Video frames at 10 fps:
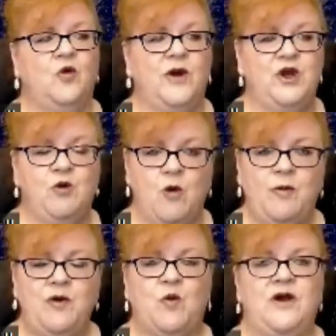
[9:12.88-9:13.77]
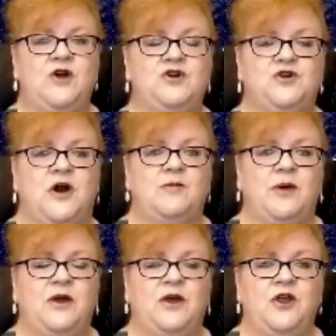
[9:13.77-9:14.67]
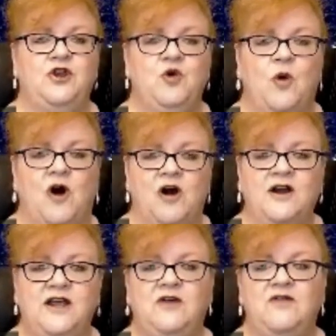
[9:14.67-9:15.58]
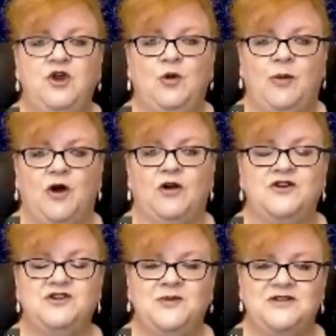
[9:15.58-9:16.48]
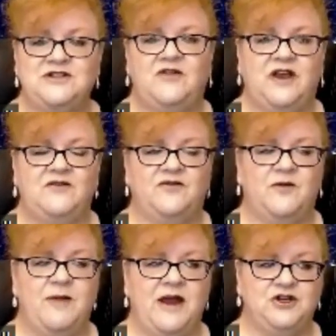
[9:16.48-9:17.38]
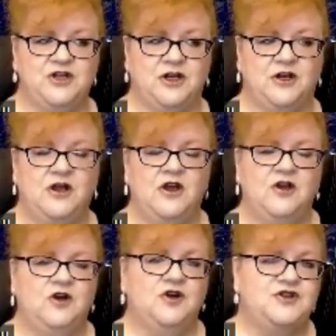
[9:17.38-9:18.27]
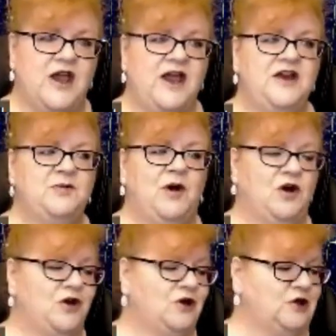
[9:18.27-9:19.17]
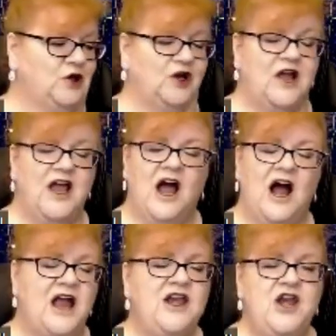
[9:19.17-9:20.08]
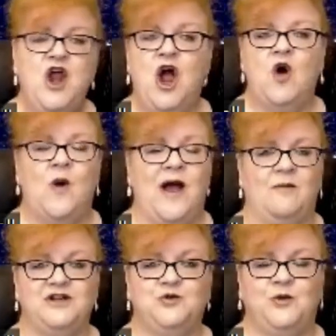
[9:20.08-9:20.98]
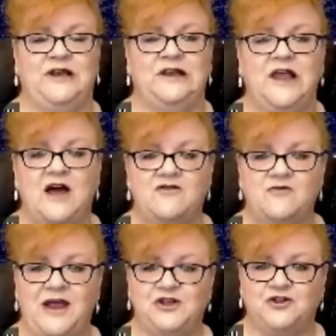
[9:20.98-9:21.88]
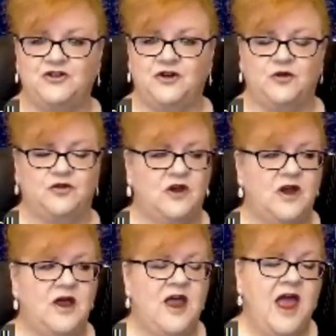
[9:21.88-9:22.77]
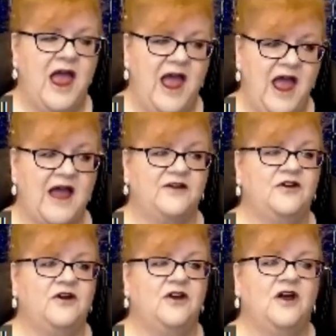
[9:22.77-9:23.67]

when you open 1 no trump, you are giving your partner specific information. You're saying to partner, look, I know how much we love major suits, and